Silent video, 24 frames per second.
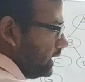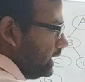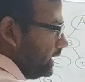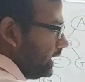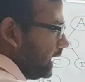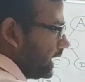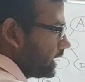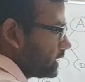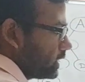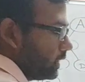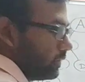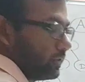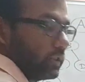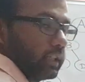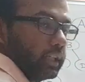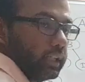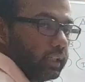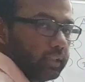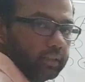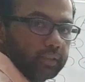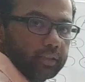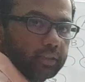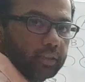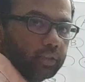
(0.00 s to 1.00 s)
index of C
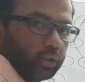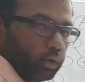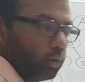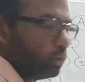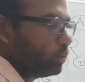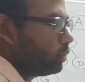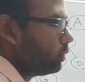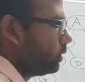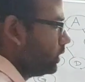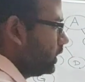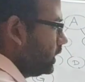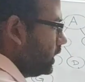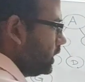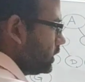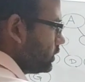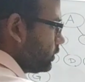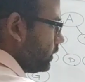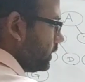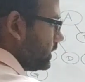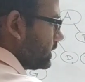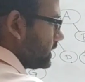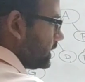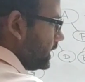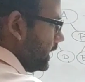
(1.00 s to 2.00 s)
is 2. So
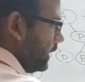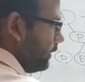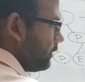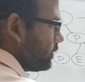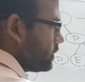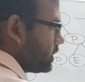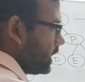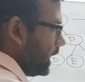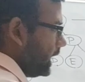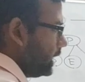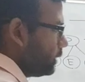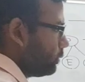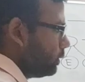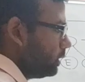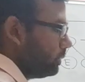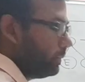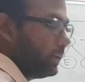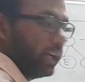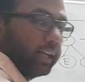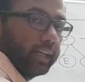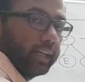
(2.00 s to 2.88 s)
its left child will be at